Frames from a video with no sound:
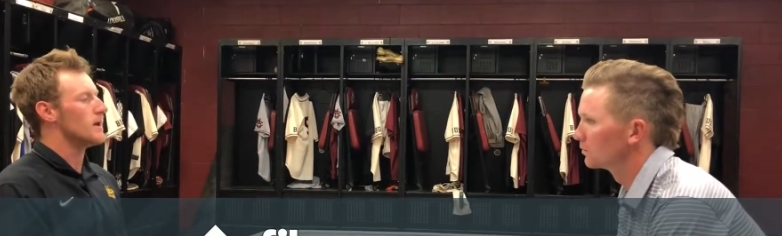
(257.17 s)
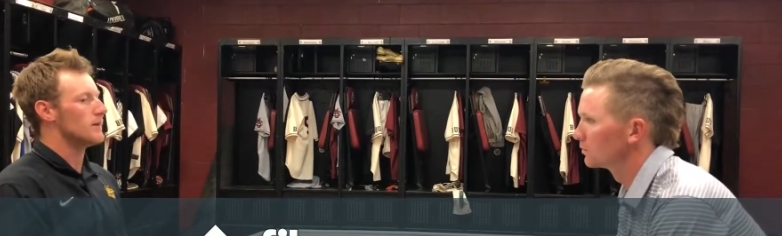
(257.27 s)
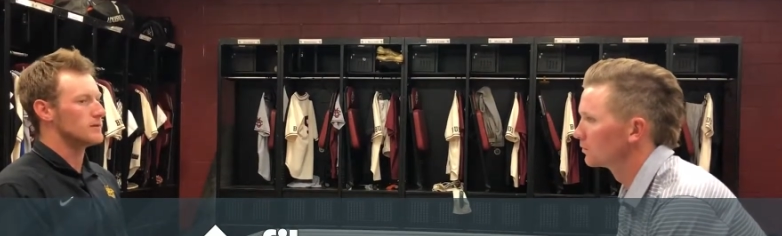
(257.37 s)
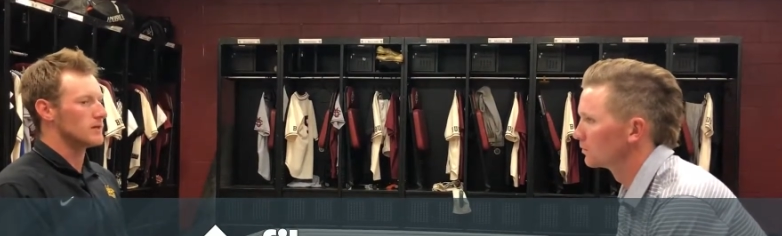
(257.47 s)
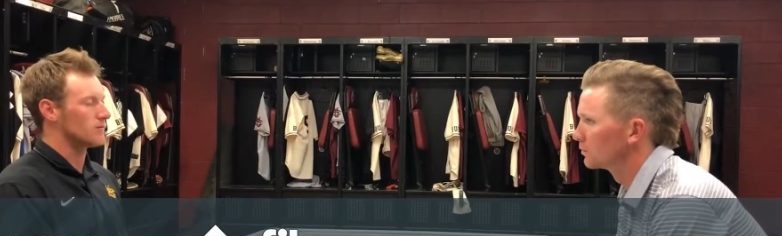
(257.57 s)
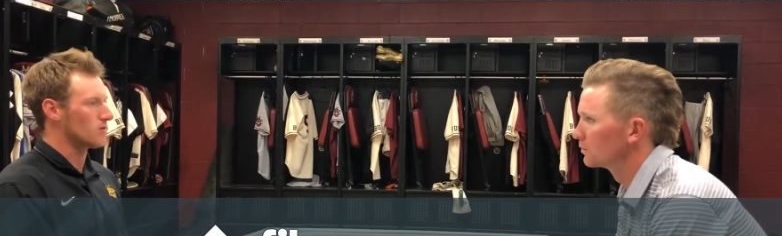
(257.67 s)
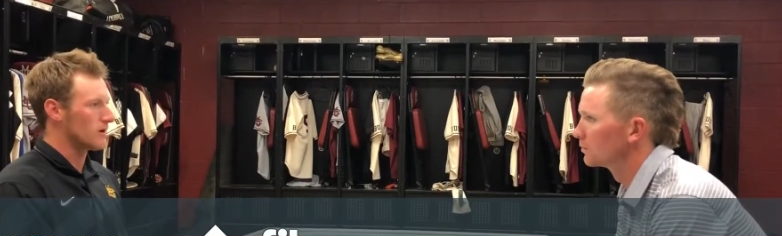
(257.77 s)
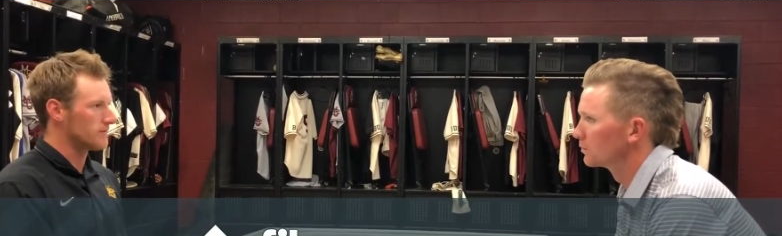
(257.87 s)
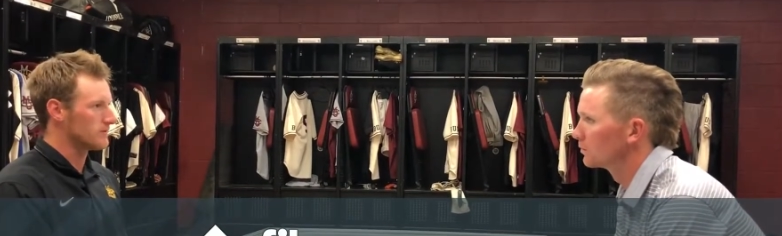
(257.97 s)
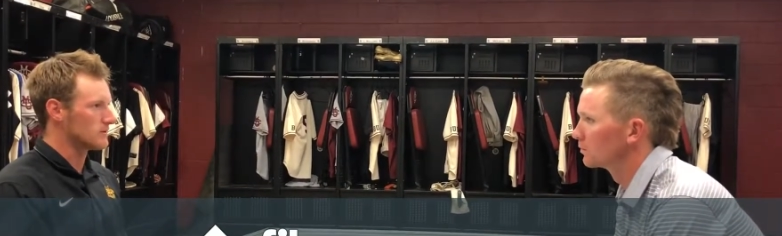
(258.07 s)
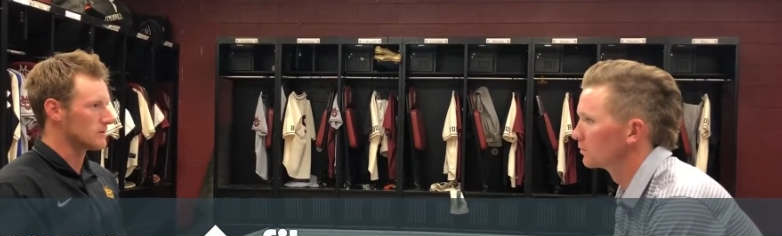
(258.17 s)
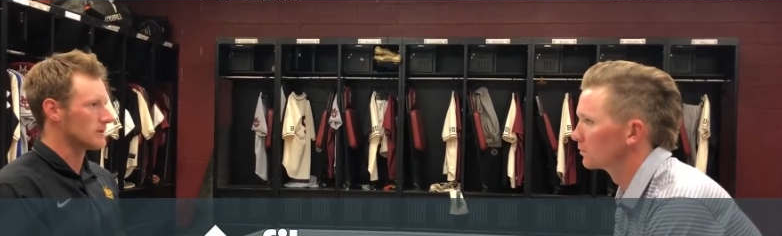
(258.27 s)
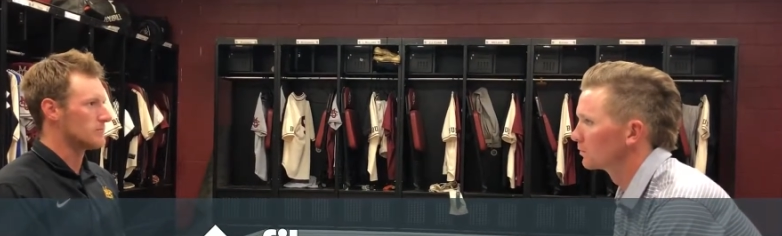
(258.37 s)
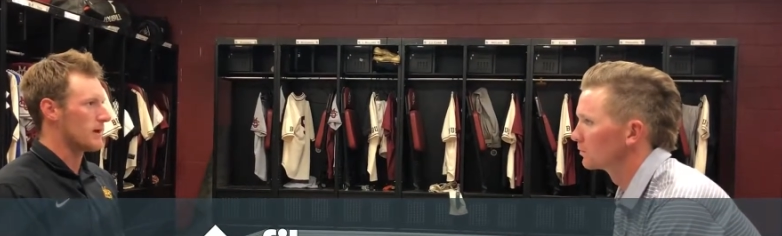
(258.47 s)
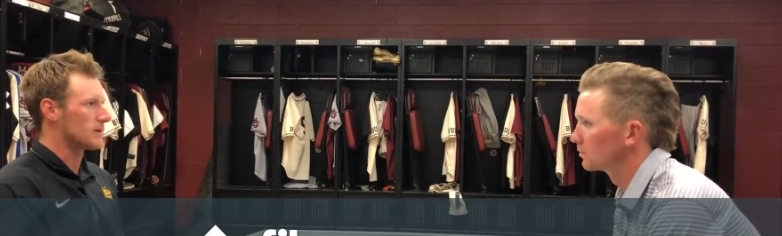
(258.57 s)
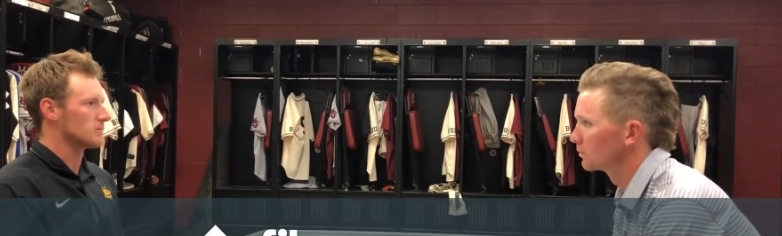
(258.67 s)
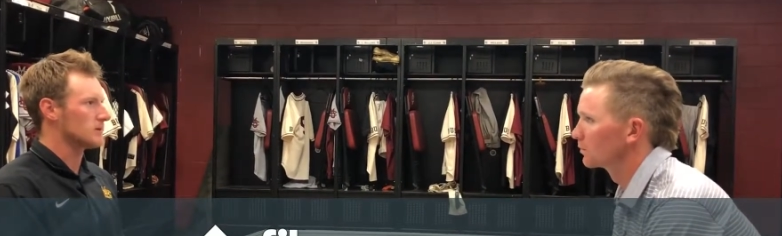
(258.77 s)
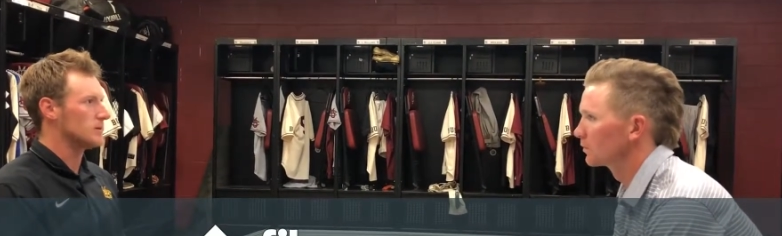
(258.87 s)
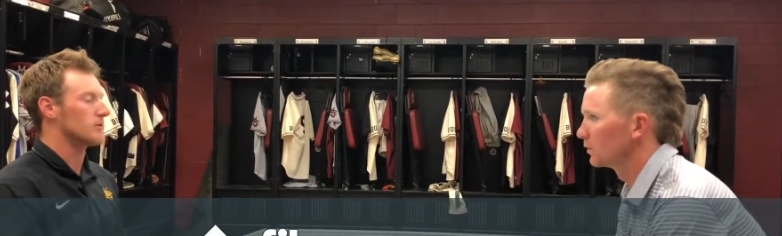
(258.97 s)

Speaker 1: and they take forever to get back to me.